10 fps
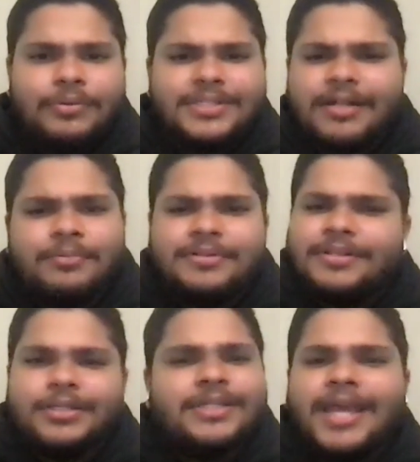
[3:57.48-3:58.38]
Tell
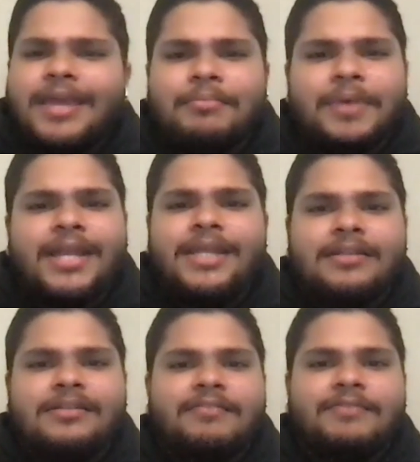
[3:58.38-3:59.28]
name any
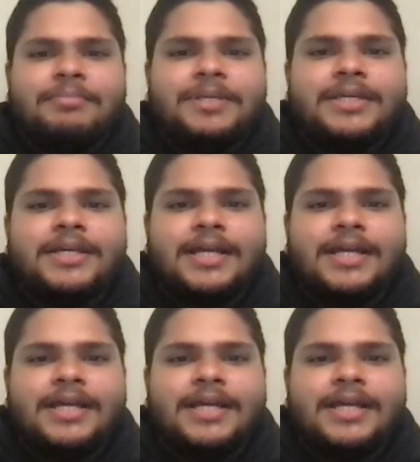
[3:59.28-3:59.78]
other MVP